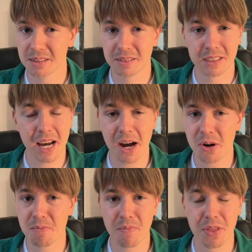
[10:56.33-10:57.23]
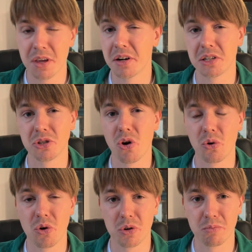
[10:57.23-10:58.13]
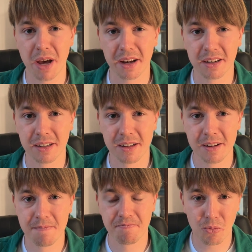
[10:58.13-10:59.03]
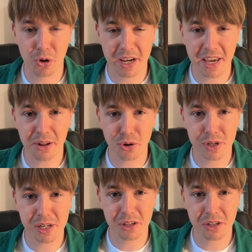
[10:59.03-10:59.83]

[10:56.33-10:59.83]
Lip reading: Now there is no going back. What I calculated